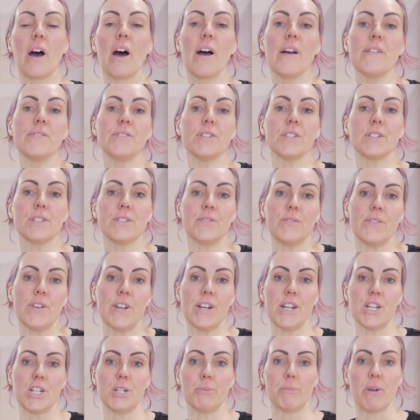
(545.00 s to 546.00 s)
I've just
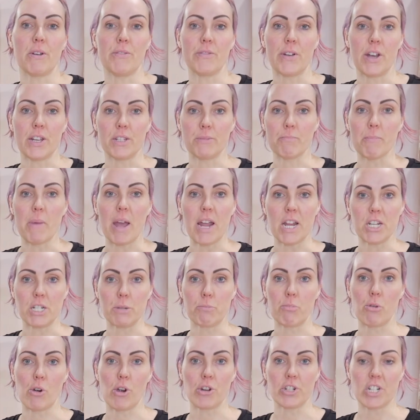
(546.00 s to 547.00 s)
finished my first major
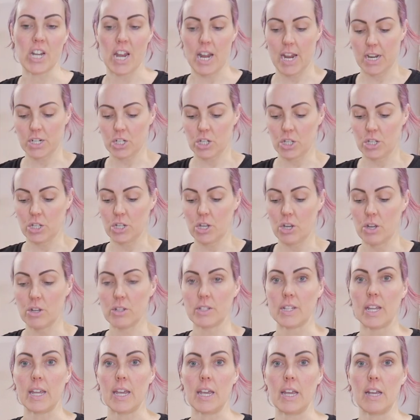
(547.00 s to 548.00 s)
project
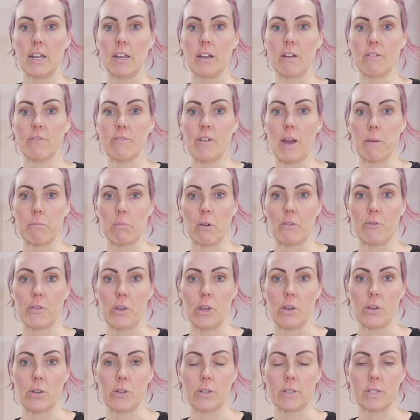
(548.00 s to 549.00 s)
using
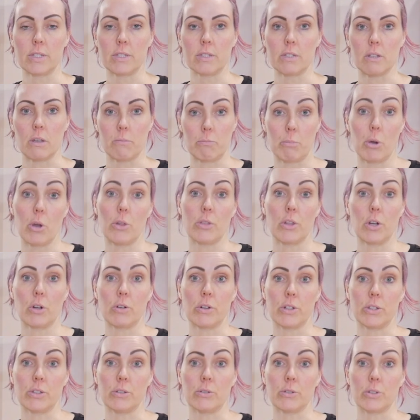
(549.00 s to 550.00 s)
Fabri-Fuse to put the
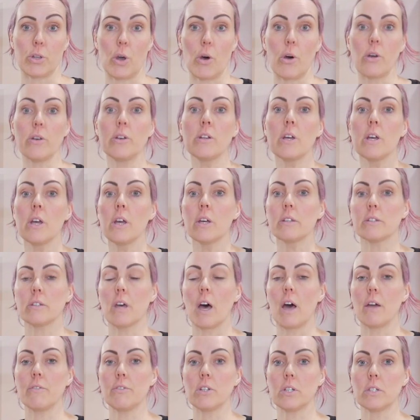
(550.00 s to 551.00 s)
crystals on. So
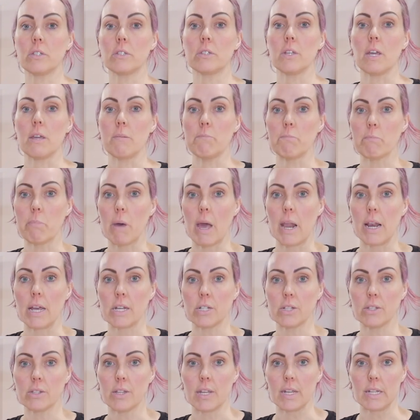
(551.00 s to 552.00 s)
I've just
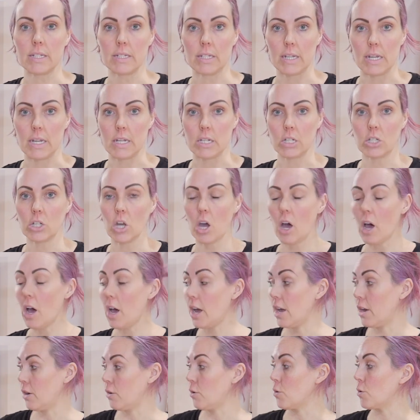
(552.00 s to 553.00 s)
embellished this
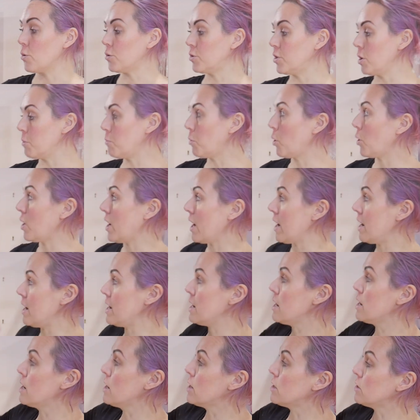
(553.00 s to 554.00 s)
entire corset
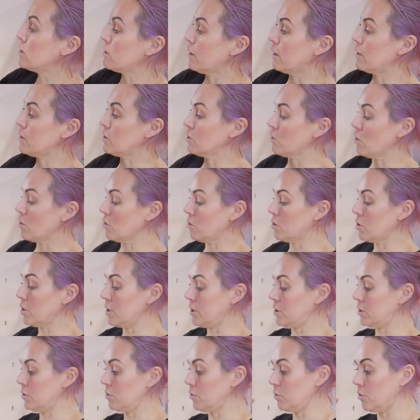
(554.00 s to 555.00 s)
body. So it's got
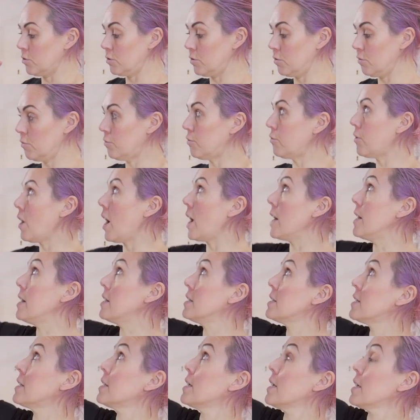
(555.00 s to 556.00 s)
crystals
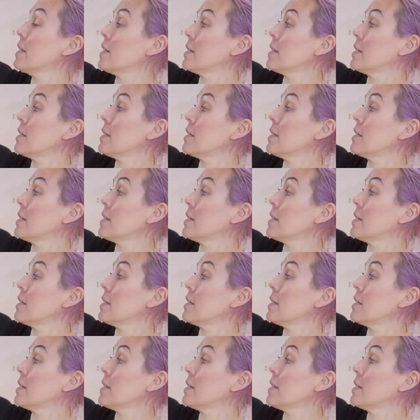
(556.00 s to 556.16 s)
front